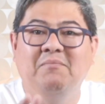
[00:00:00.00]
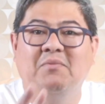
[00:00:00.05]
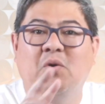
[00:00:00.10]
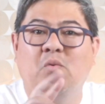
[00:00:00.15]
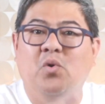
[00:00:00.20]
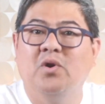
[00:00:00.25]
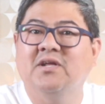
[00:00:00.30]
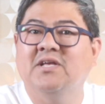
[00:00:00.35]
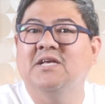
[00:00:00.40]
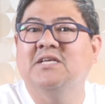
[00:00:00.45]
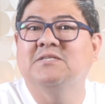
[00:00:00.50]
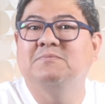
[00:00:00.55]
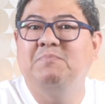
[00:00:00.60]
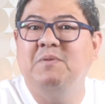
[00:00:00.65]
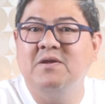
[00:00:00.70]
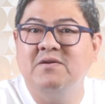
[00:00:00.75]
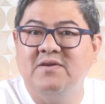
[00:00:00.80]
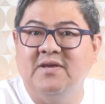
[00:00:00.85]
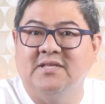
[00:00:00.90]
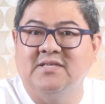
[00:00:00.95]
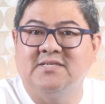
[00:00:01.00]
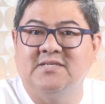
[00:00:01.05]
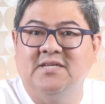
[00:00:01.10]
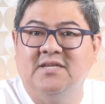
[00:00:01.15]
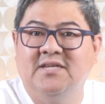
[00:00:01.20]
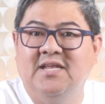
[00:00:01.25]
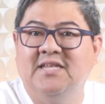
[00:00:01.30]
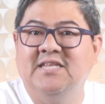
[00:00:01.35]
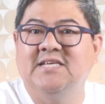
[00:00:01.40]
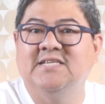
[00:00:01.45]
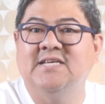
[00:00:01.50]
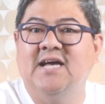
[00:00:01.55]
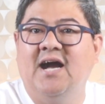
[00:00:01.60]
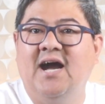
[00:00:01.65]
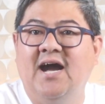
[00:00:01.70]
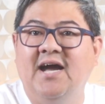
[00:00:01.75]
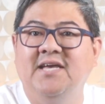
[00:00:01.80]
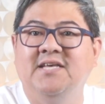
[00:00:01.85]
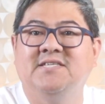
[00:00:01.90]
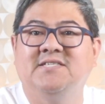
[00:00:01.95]
Have a work experience that is
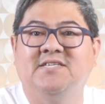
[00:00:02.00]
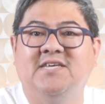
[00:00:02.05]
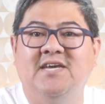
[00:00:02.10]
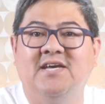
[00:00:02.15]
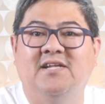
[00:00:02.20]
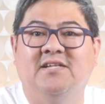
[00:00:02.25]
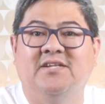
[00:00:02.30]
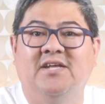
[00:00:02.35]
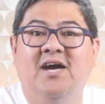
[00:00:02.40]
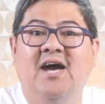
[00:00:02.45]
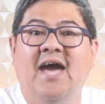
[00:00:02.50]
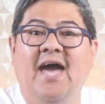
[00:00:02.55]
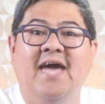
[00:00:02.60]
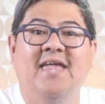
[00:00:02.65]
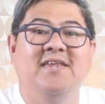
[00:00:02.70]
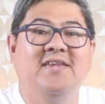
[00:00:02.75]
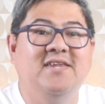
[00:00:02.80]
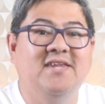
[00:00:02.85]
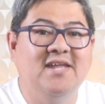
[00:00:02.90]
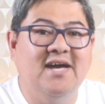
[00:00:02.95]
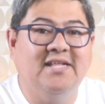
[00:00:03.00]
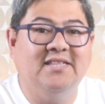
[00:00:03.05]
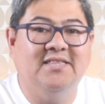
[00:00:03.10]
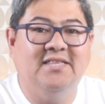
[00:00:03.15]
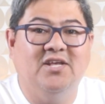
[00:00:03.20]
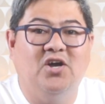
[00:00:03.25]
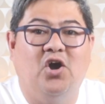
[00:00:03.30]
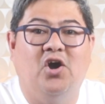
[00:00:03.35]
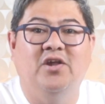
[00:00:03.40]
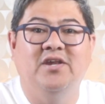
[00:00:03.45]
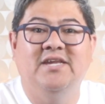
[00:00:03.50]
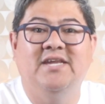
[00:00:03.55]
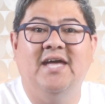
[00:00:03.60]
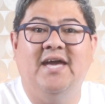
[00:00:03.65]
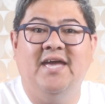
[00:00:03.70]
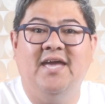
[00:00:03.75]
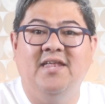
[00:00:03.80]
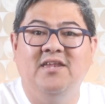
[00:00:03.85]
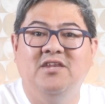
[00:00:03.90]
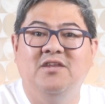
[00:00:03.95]
high skilled and not on
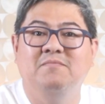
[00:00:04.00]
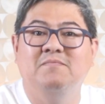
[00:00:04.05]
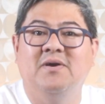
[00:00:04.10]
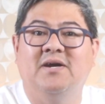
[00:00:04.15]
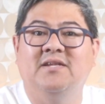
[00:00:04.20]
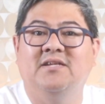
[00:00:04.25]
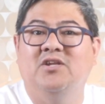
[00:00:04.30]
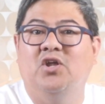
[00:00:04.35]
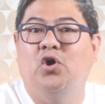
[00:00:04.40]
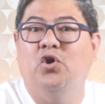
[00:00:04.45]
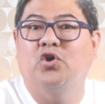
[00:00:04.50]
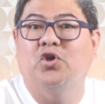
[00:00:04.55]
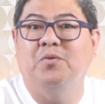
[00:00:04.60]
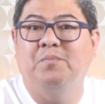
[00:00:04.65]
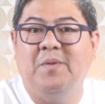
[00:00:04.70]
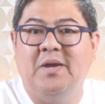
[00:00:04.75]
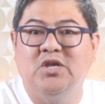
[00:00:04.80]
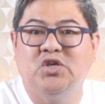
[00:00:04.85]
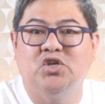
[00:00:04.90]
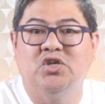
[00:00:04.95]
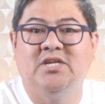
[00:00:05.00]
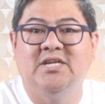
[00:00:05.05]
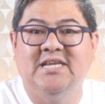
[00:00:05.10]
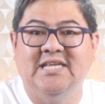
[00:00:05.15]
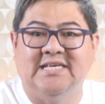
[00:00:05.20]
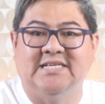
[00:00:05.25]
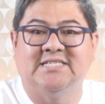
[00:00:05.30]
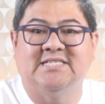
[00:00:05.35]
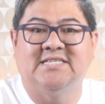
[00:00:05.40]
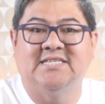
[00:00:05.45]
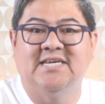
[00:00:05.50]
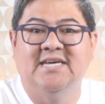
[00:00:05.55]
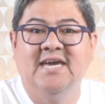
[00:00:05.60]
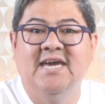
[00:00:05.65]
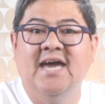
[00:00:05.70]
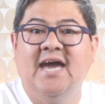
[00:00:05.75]
the in-demand occupation list,